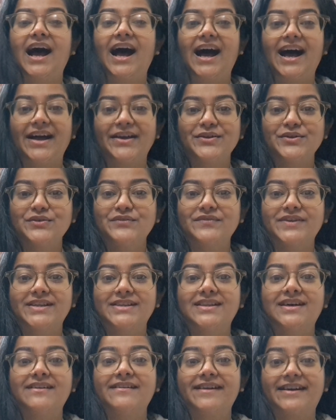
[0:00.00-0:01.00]

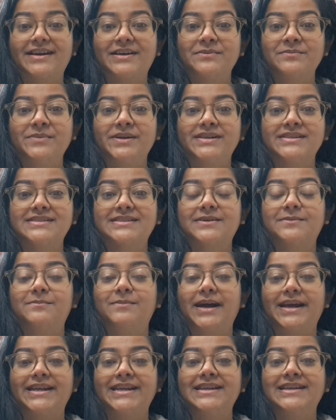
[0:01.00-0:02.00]
Ayurveda recommends
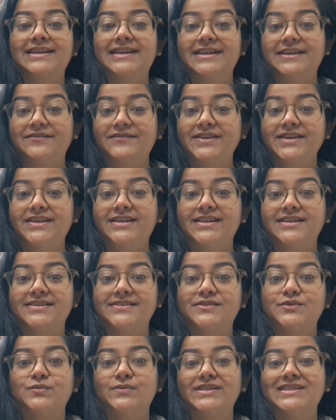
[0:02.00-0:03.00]
combining leafy
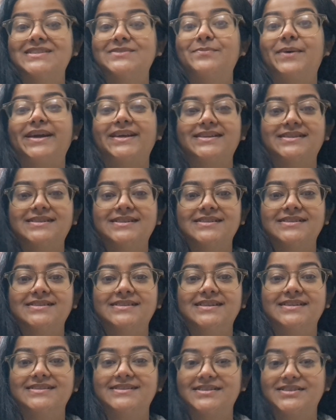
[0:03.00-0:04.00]
greens with spices
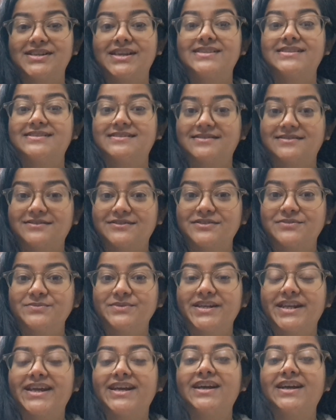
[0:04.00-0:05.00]
such as
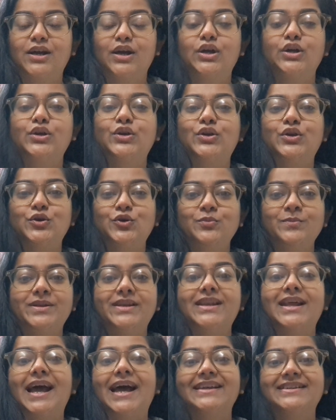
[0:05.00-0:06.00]
turmeric,
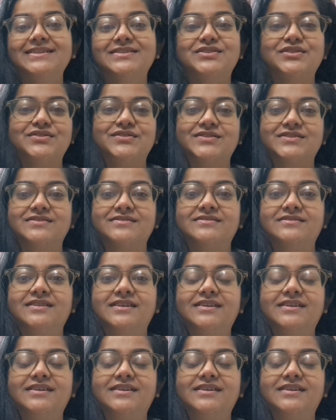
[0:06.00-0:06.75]
cumin, and ginger.